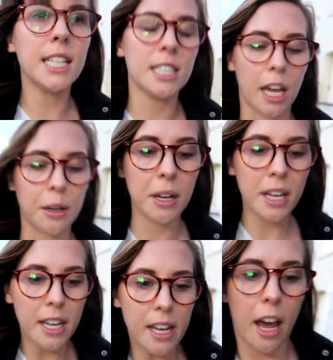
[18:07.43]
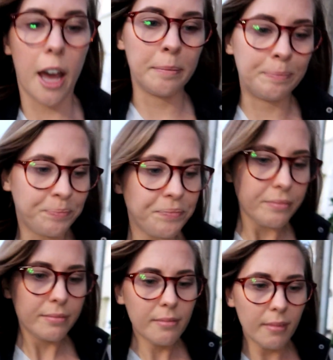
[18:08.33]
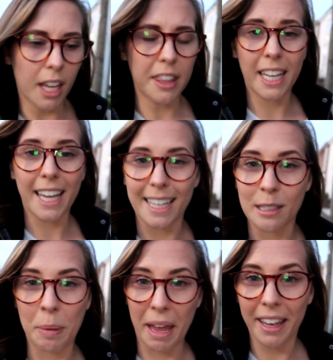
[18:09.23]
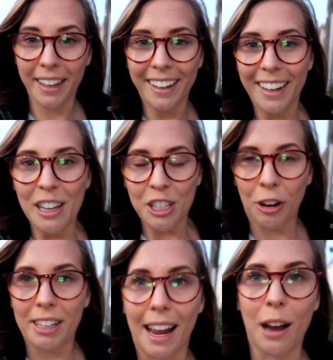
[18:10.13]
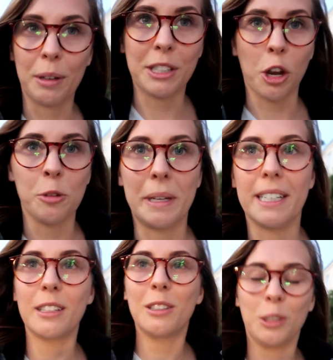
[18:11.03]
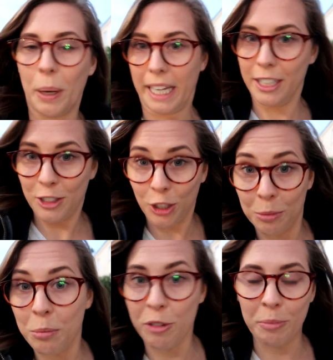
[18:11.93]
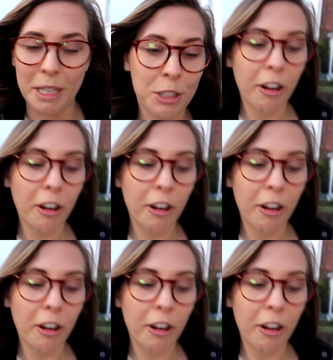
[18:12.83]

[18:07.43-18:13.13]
So I think he gets a bit stressed out with Toby's quick and sudden movements.